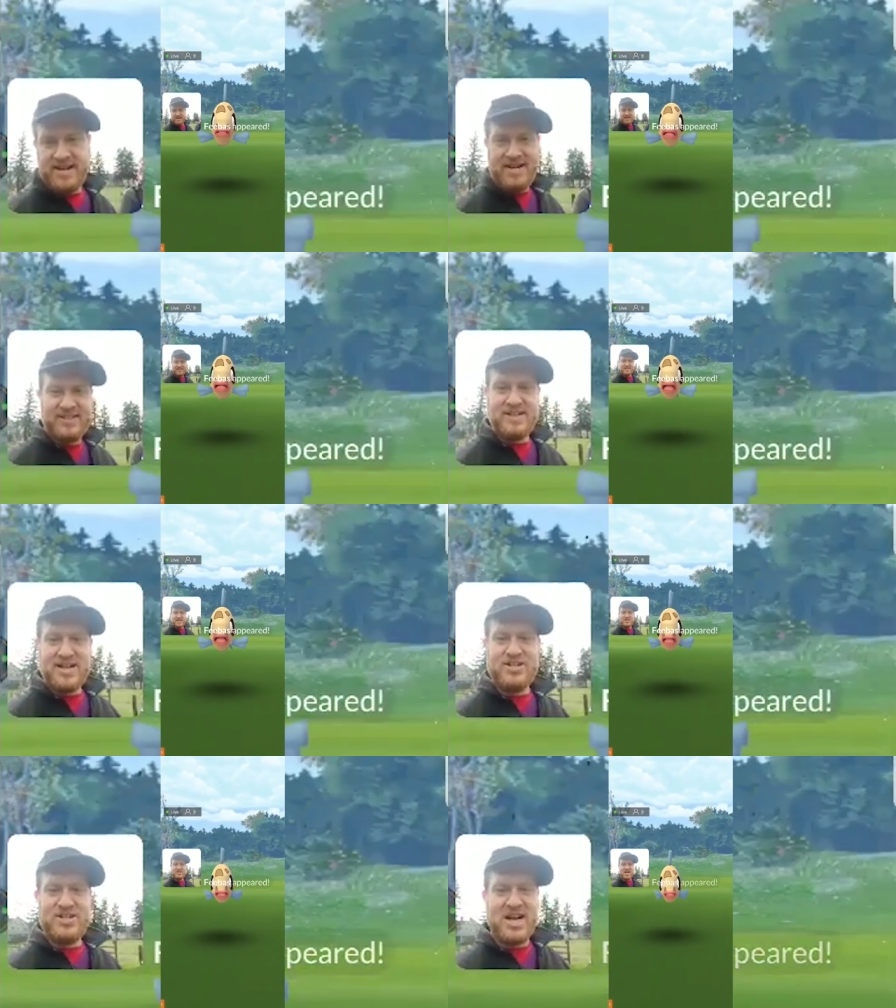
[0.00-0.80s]
And it's
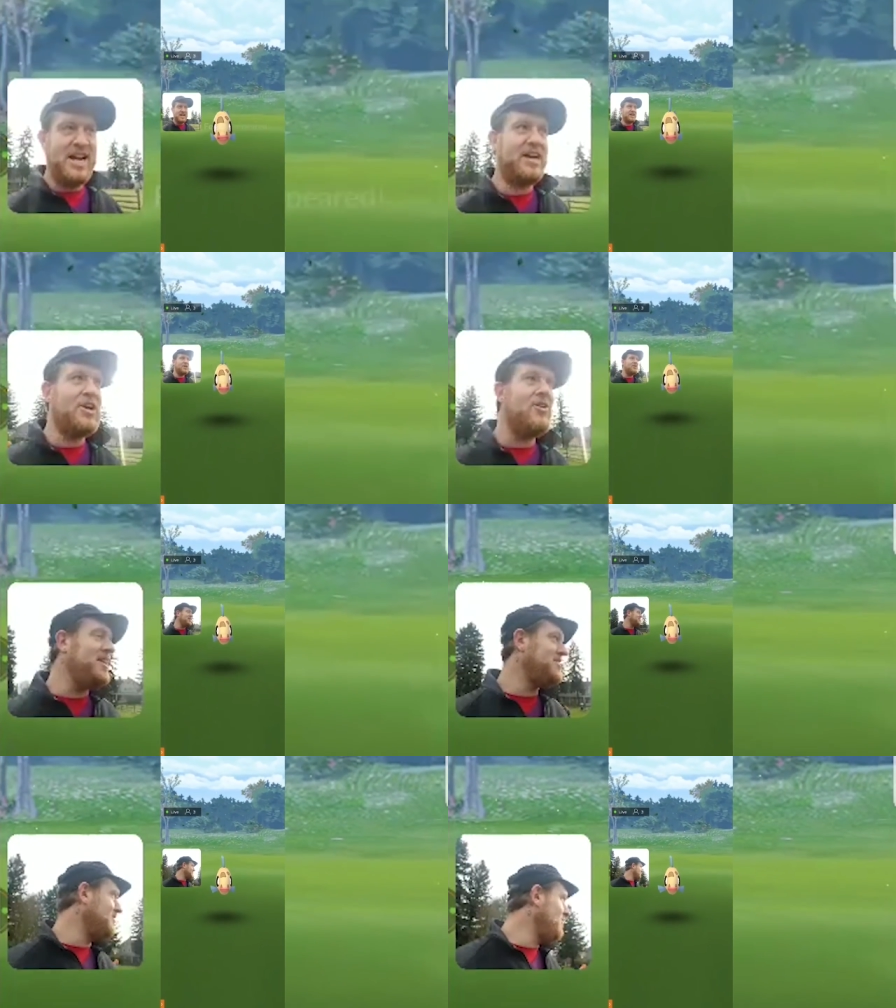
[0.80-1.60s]
not a shiny.
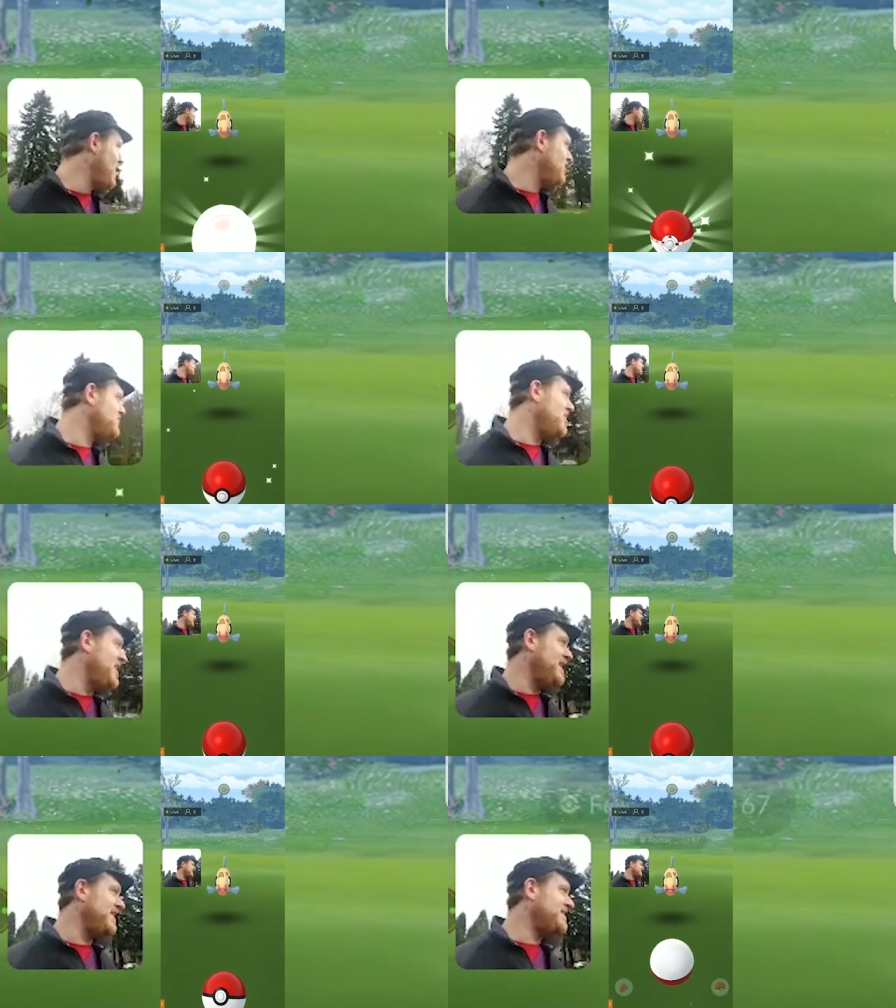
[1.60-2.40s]
Congrats on the wild
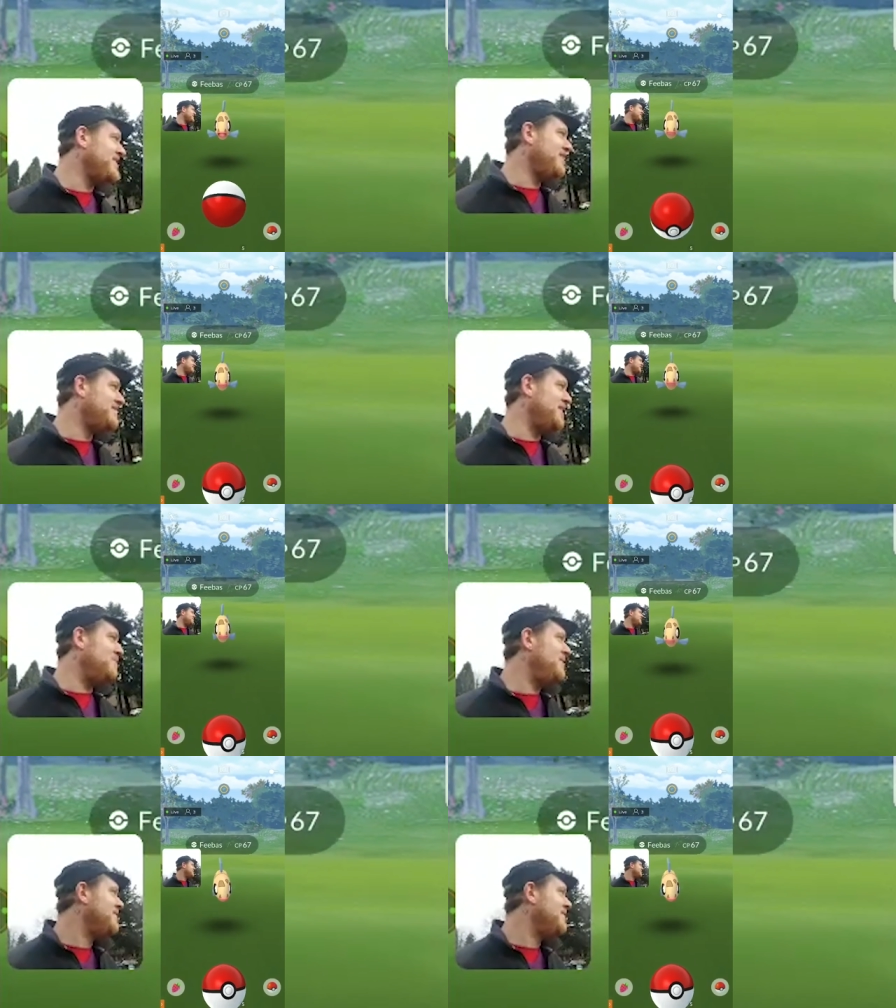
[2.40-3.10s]
shiny, that's awesome.